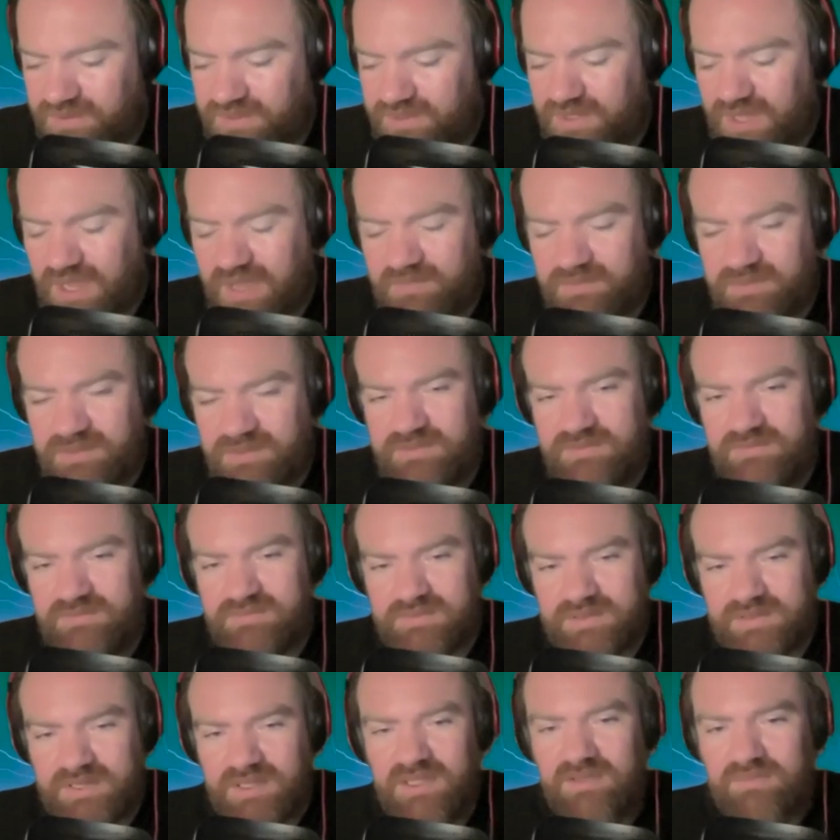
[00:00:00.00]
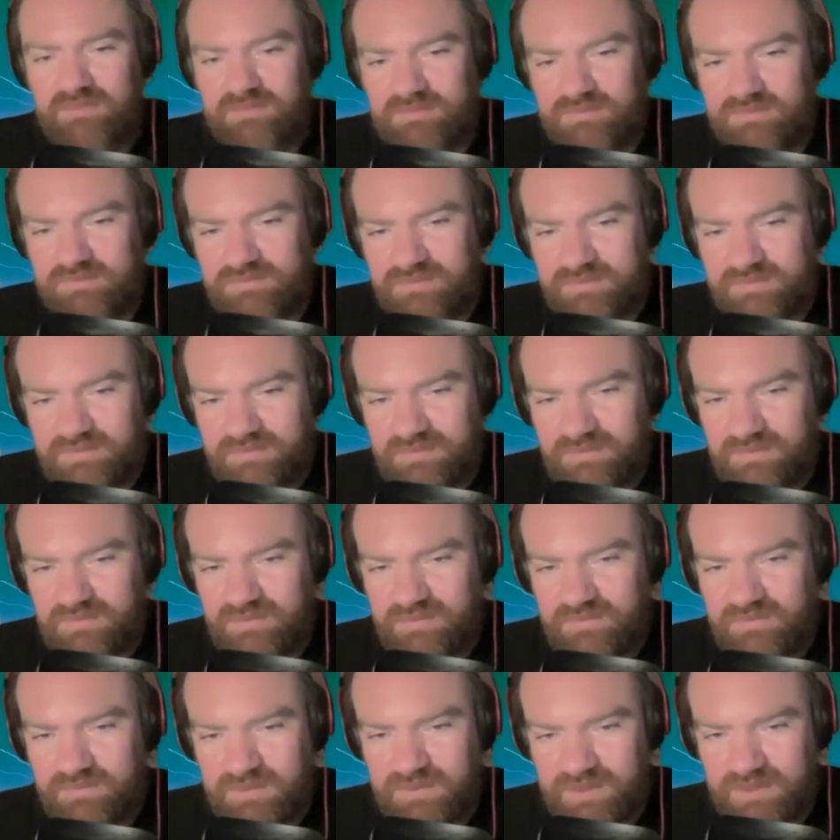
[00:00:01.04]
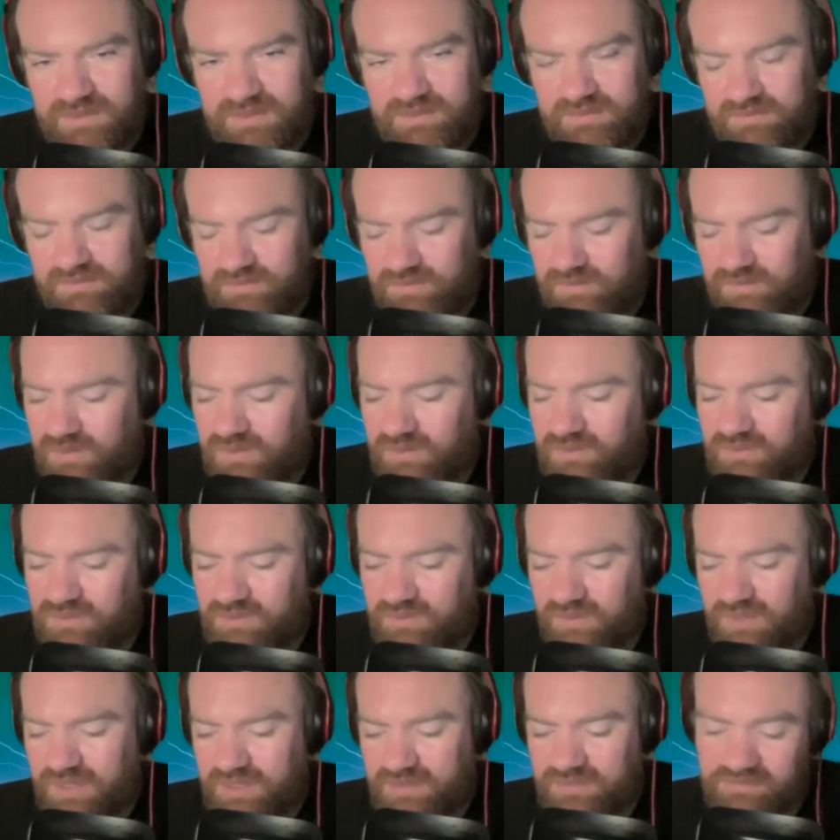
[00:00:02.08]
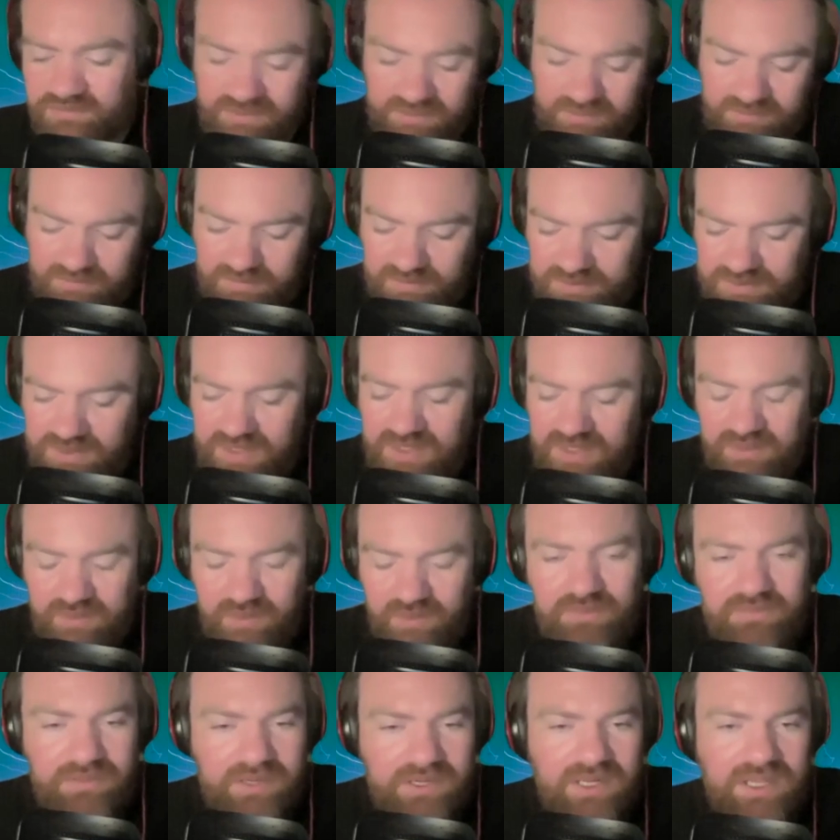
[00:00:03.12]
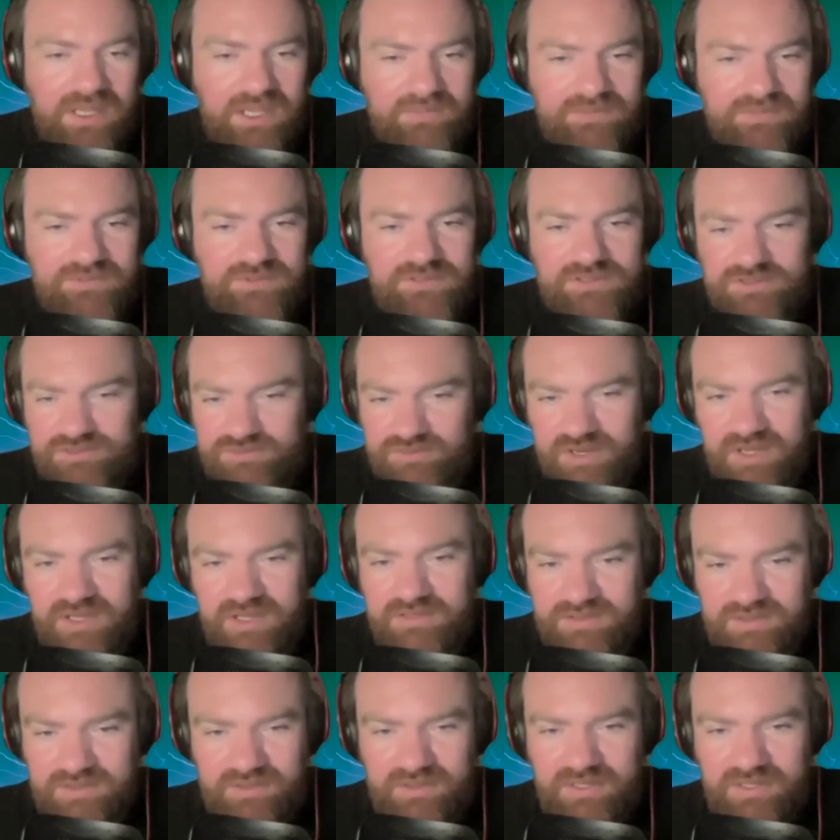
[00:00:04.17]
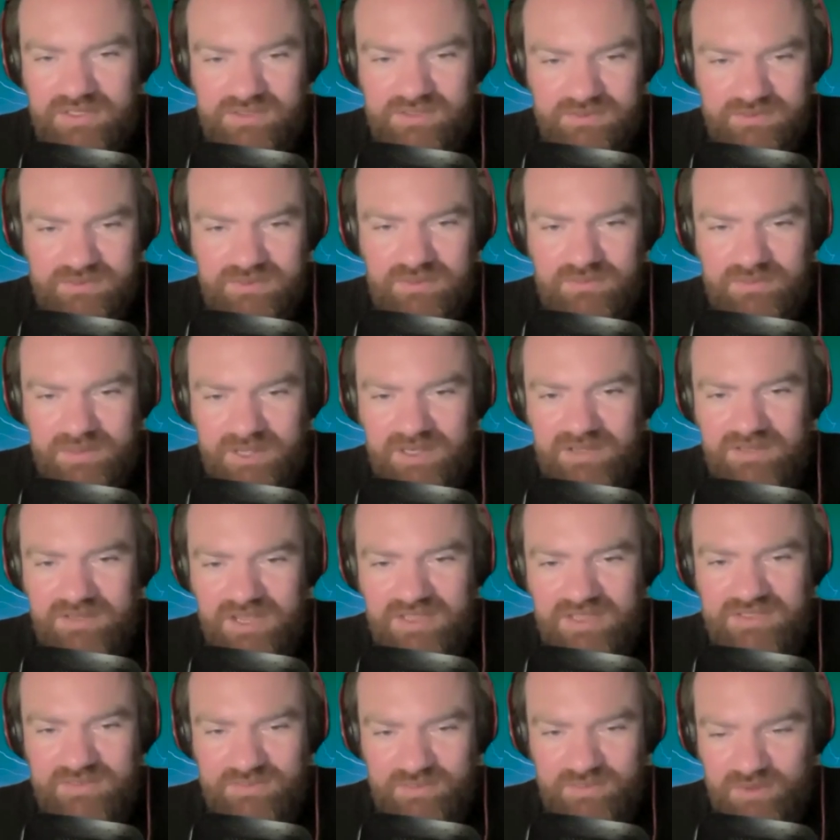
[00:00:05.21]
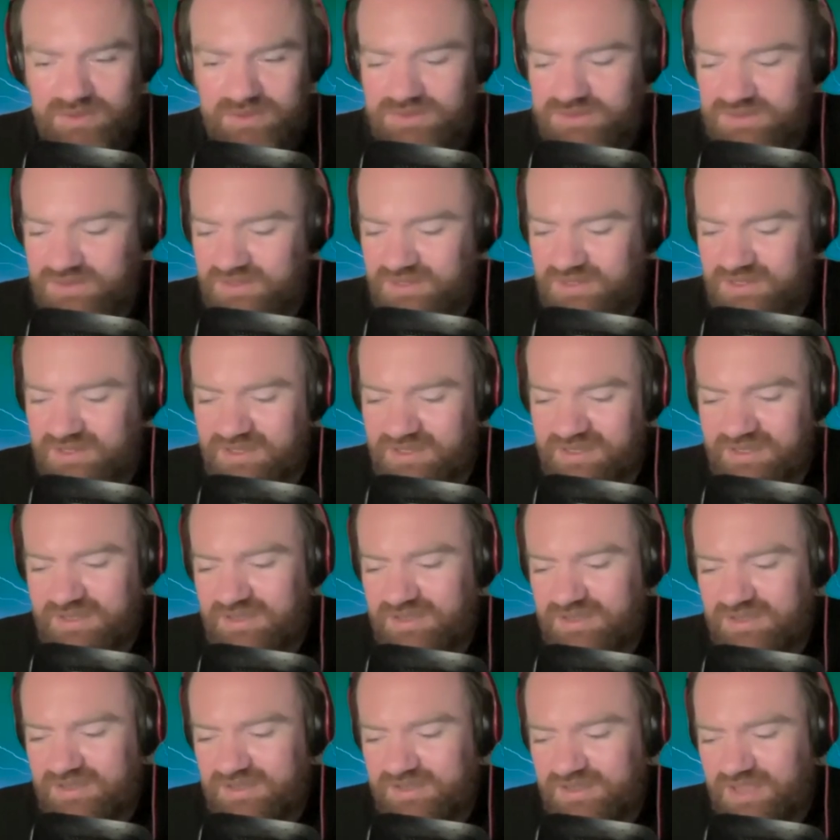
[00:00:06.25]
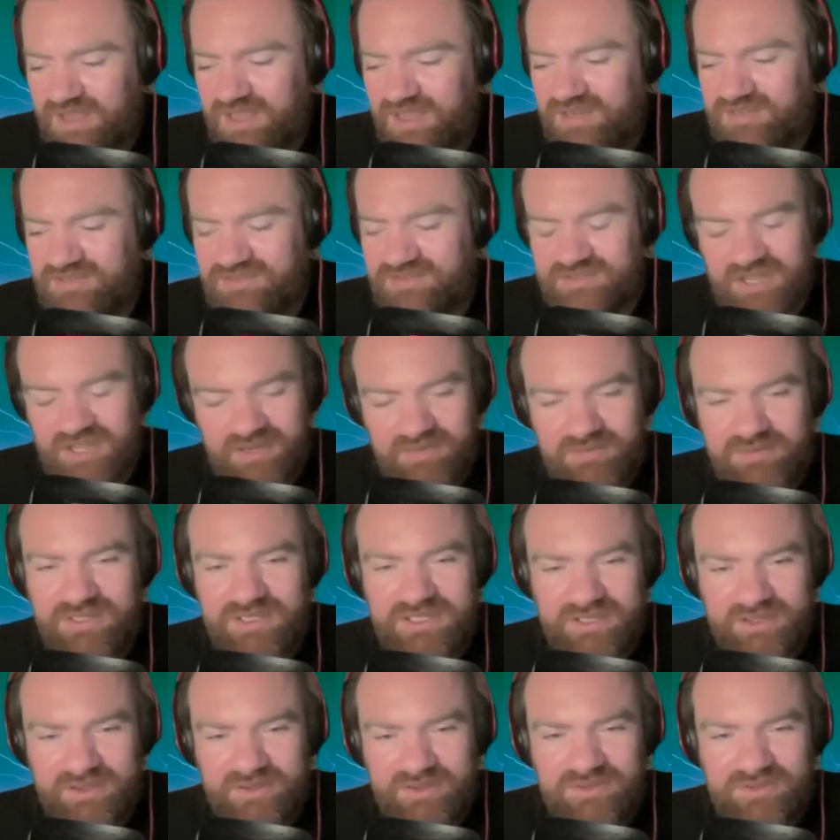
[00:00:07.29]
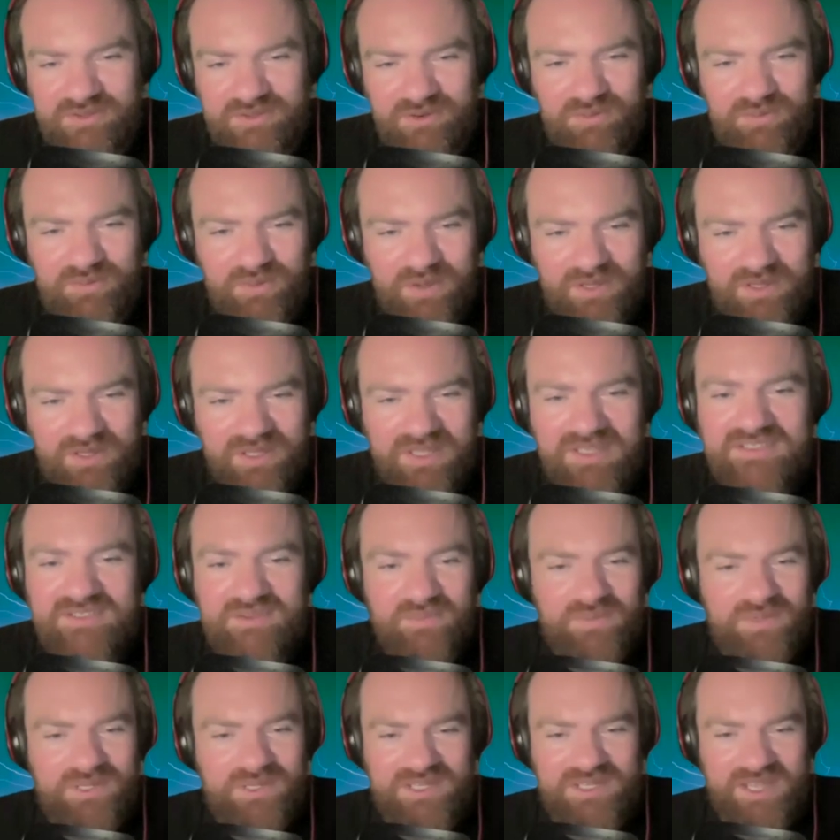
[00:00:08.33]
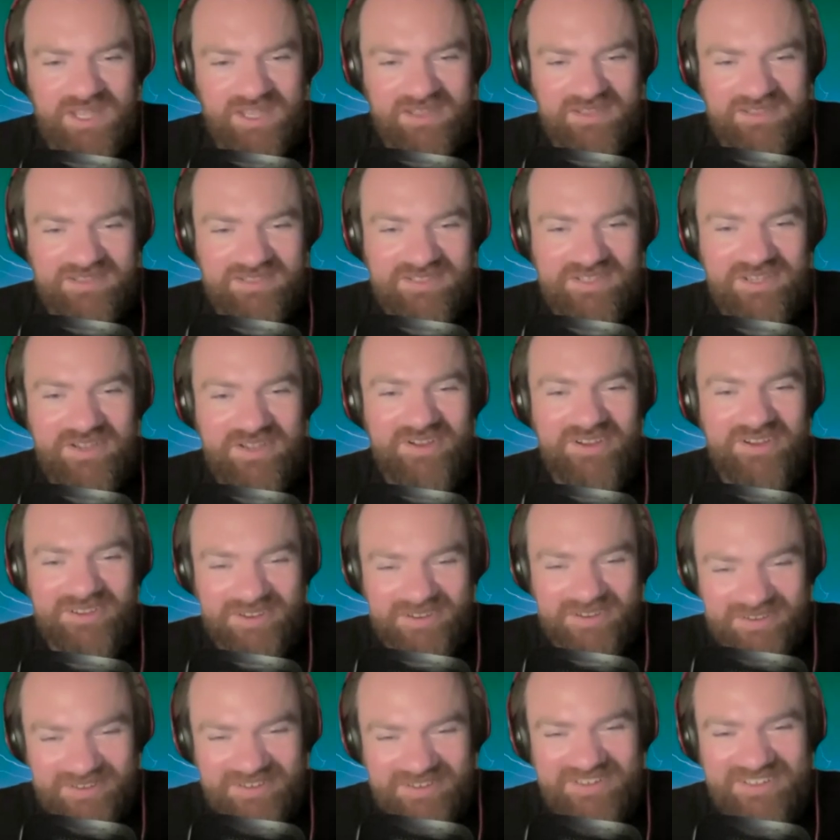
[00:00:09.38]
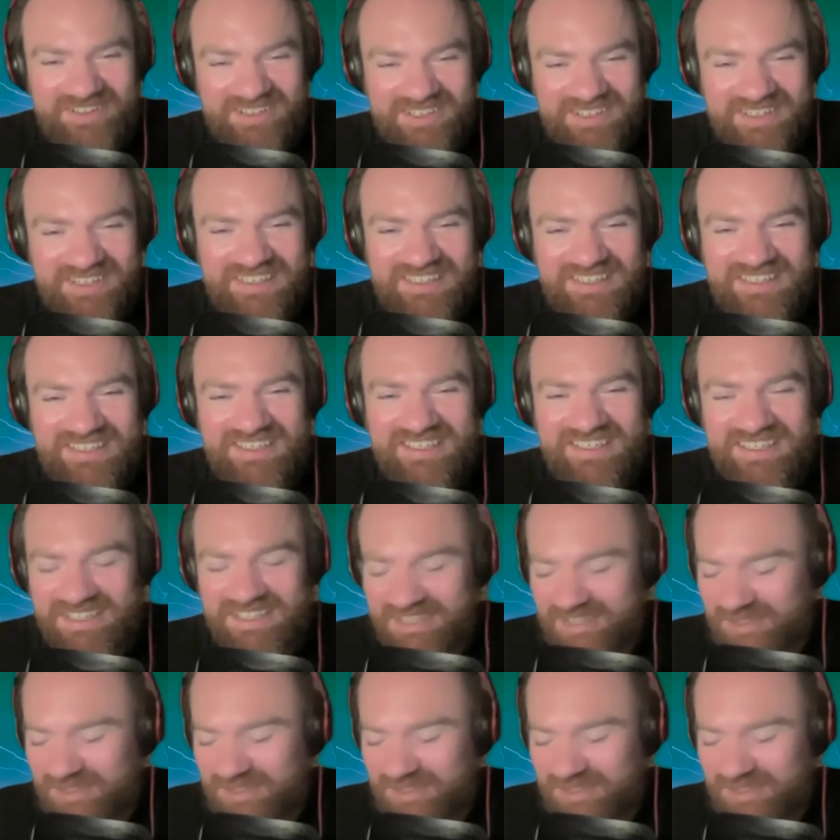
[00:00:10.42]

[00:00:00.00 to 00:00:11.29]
your captain with what looked like it was a low grade hamstring strain. So let's talk about it as it was. And generally, those are at least a week out. So um,